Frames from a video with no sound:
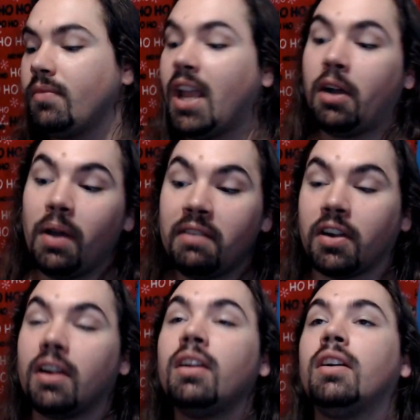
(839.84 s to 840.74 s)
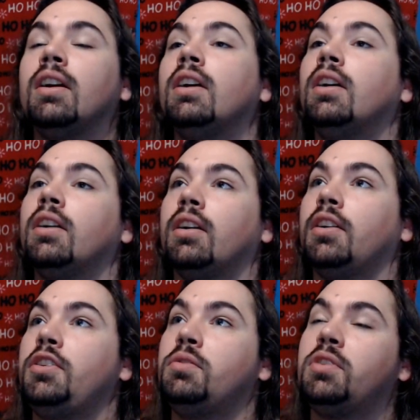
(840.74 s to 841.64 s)
However,
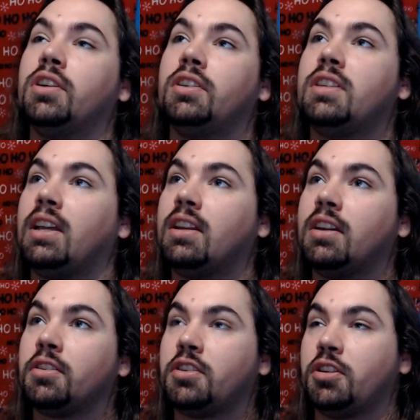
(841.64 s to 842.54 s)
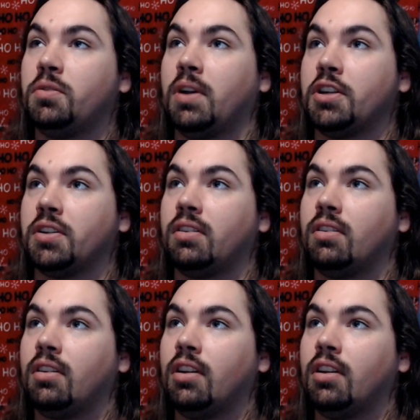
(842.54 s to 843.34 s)
you could take another situation.